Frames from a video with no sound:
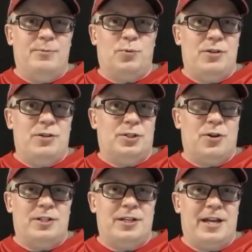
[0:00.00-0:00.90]
when you
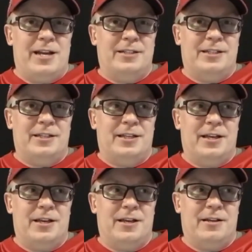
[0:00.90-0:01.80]
start to get into
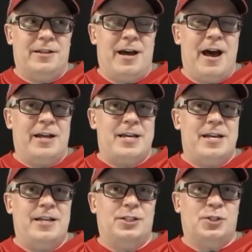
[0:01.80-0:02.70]
the Hockey
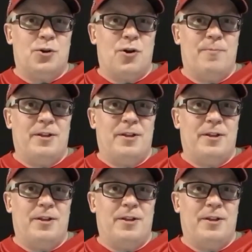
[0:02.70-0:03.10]
East tournament,